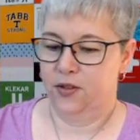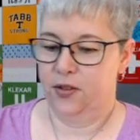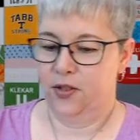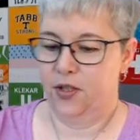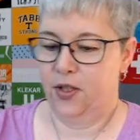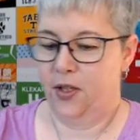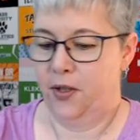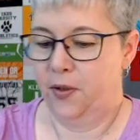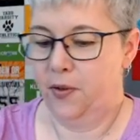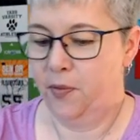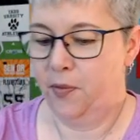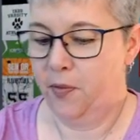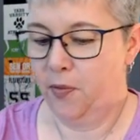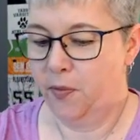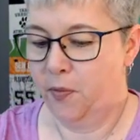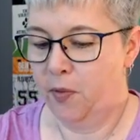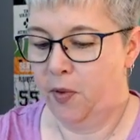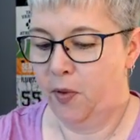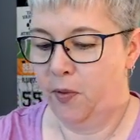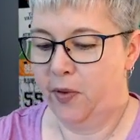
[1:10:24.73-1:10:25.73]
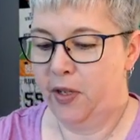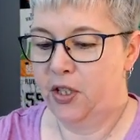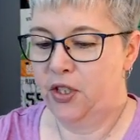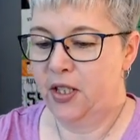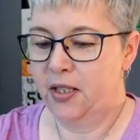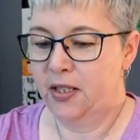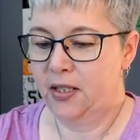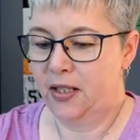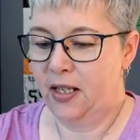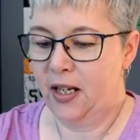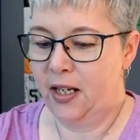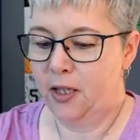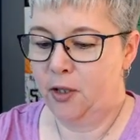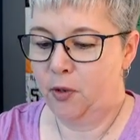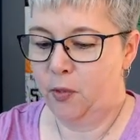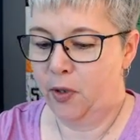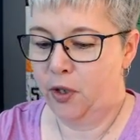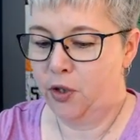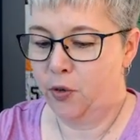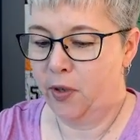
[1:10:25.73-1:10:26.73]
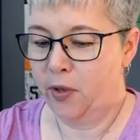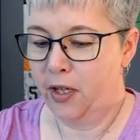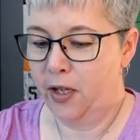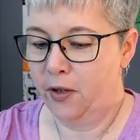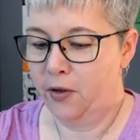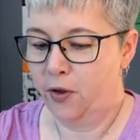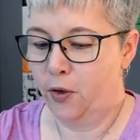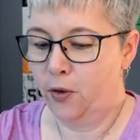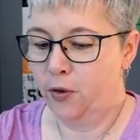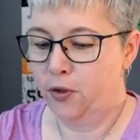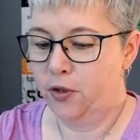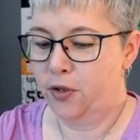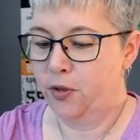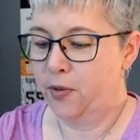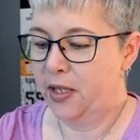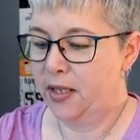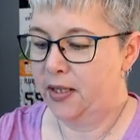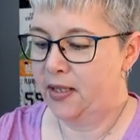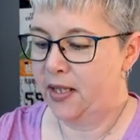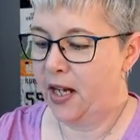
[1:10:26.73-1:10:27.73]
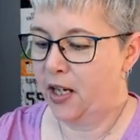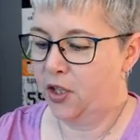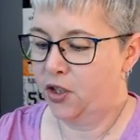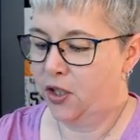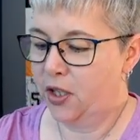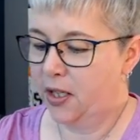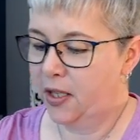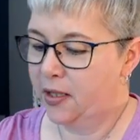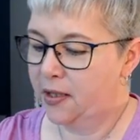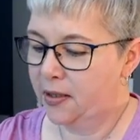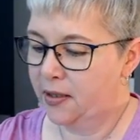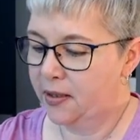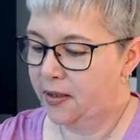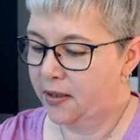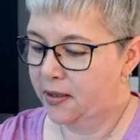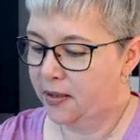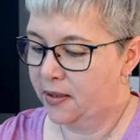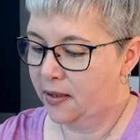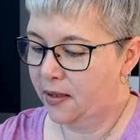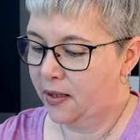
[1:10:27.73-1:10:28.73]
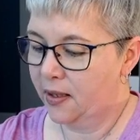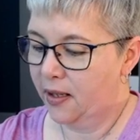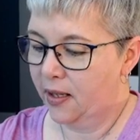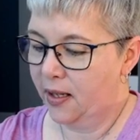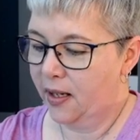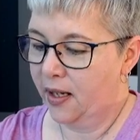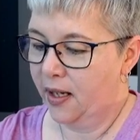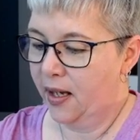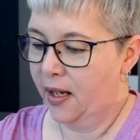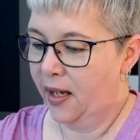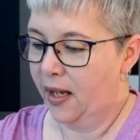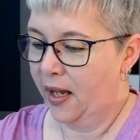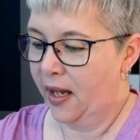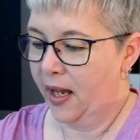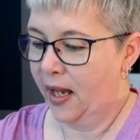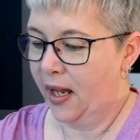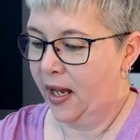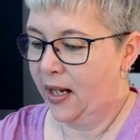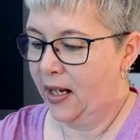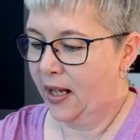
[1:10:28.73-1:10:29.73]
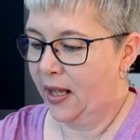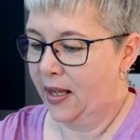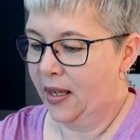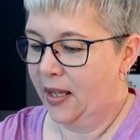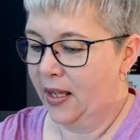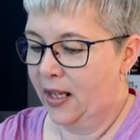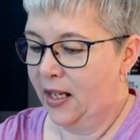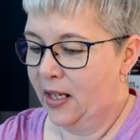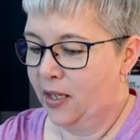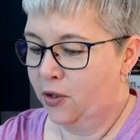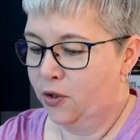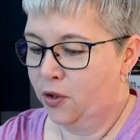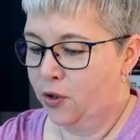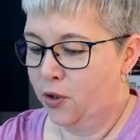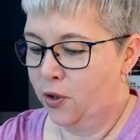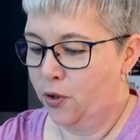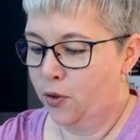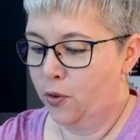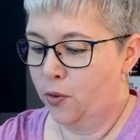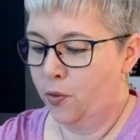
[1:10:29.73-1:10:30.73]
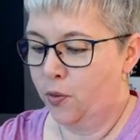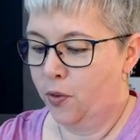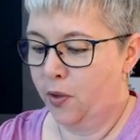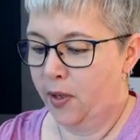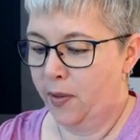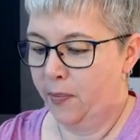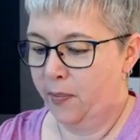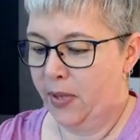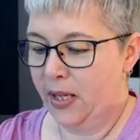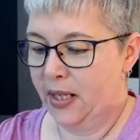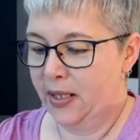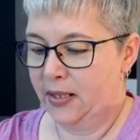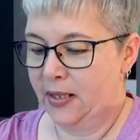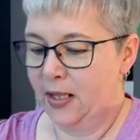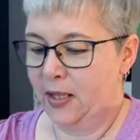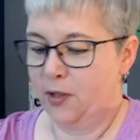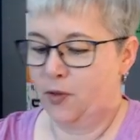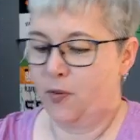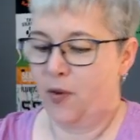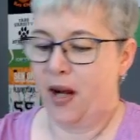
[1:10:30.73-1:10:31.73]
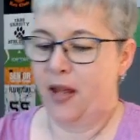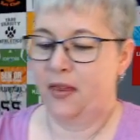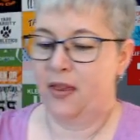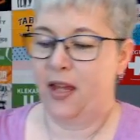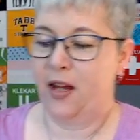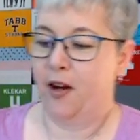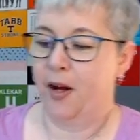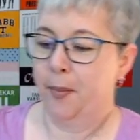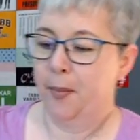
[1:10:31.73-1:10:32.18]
So what we just did is we joined those three sections and of these two pieces right there.